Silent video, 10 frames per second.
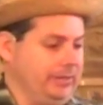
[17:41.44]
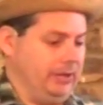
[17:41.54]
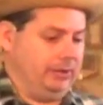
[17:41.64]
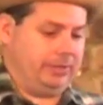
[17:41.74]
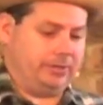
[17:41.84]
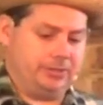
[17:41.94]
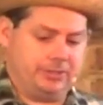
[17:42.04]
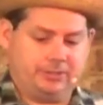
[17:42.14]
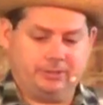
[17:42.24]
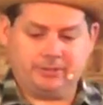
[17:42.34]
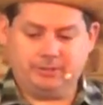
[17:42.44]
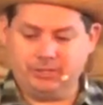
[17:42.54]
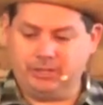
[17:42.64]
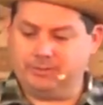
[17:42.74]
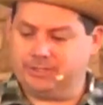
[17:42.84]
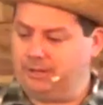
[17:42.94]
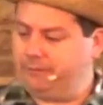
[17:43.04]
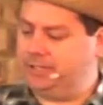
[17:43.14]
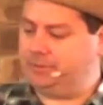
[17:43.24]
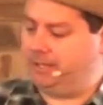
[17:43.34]
though, because sometimes
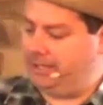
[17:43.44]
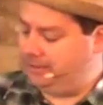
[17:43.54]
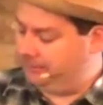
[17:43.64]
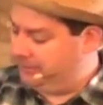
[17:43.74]
stuff gets planted and